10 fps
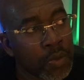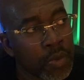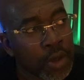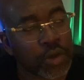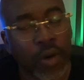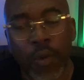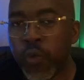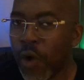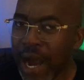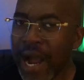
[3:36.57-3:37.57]
So
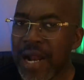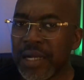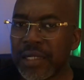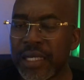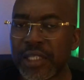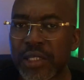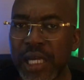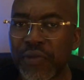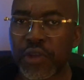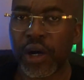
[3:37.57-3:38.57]
while his
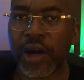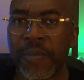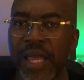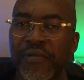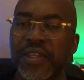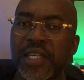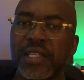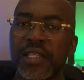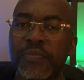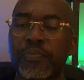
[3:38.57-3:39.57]
self-talk may have
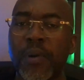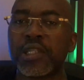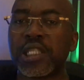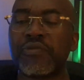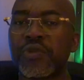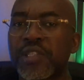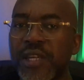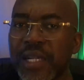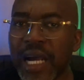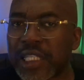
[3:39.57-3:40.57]
yielded positive
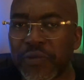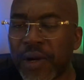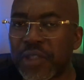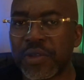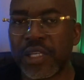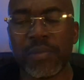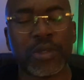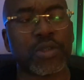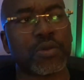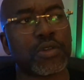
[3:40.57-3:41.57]
results as far as the game
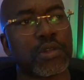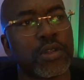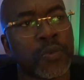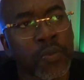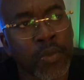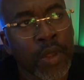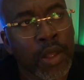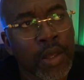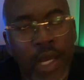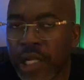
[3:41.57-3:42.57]
is concerned,
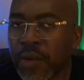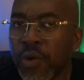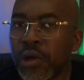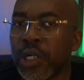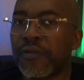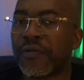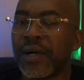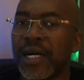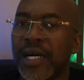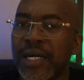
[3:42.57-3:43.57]
in the world
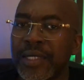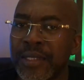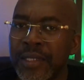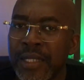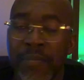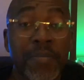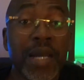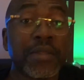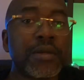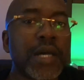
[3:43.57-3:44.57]
of
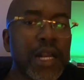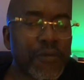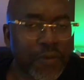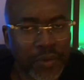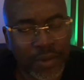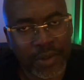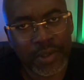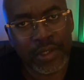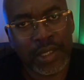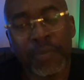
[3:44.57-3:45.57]
mental health,
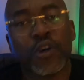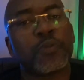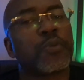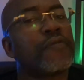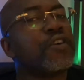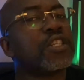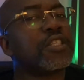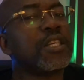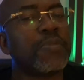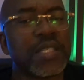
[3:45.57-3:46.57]
most
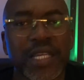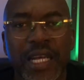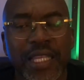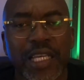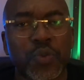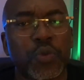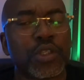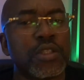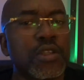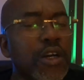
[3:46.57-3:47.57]
professionals simply say that that
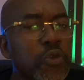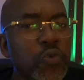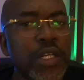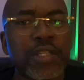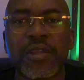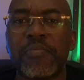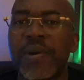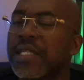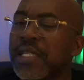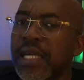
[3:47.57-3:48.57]
was not really the
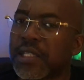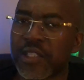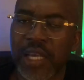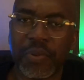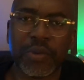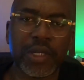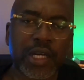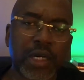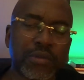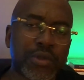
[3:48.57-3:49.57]
best example when
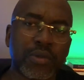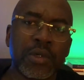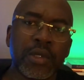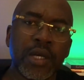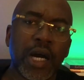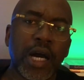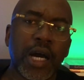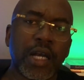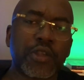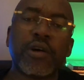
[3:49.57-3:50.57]
it comes to
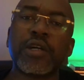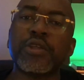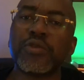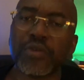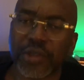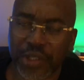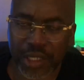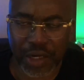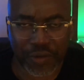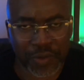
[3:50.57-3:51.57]
talking to
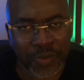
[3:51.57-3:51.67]
yourself.